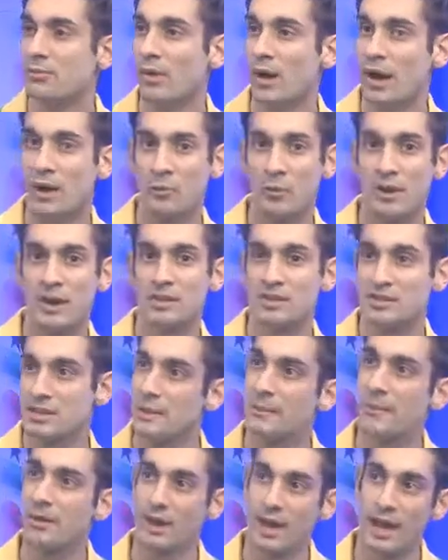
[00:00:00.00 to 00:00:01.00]
And whereas
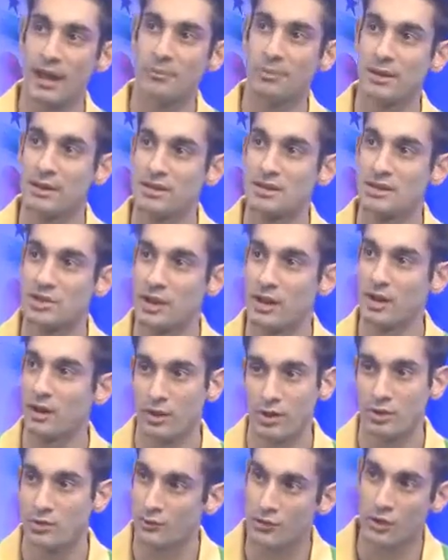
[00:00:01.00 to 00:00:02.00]
Neymar can play the striker and you've